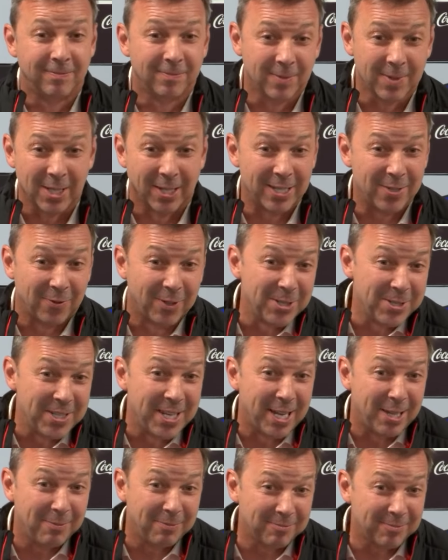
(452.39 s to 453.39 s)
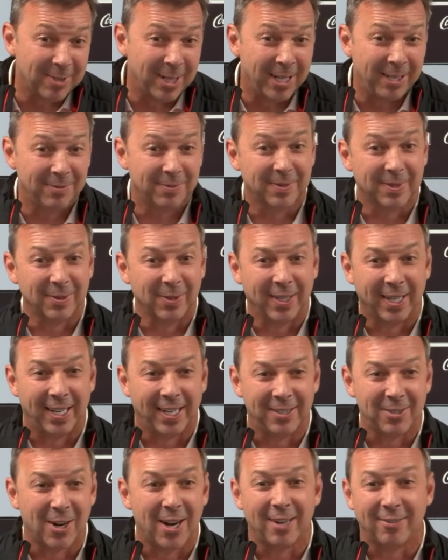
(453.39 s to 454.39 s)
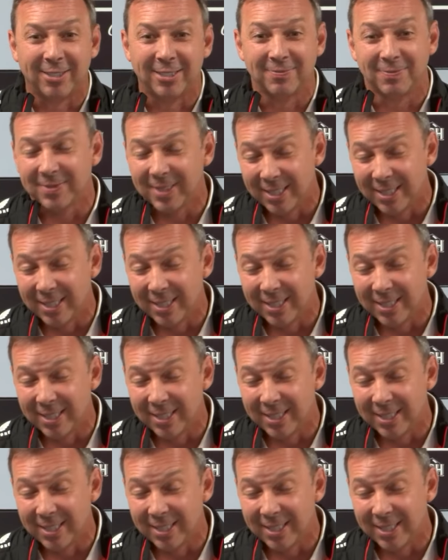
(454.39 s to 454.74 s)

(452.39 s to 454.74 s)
So that's first step, right? We got a driver.